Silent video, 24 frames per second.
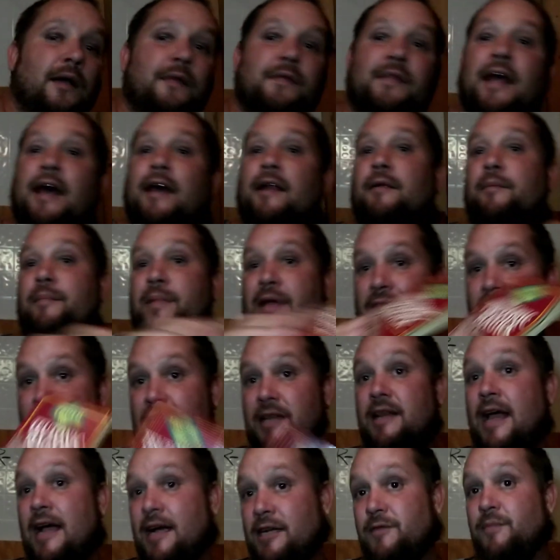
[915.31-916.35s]
that'll be the
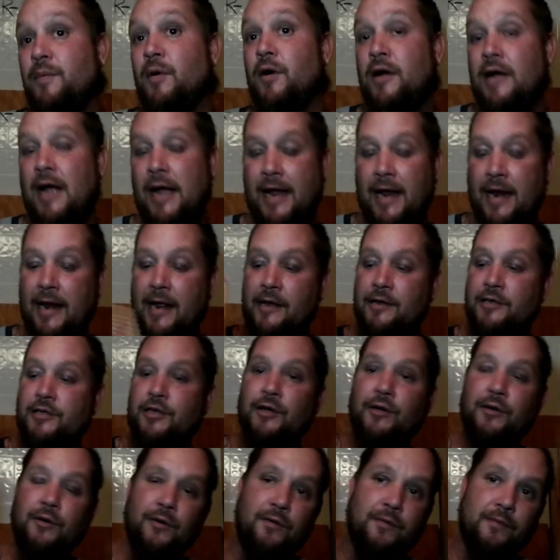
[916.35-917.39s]
next book I get
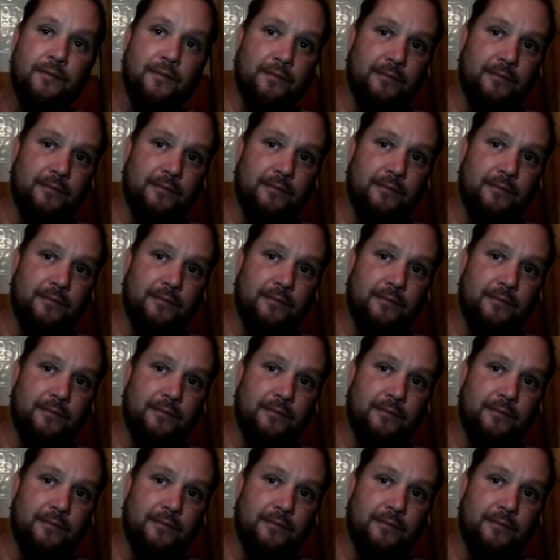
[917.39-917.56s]
into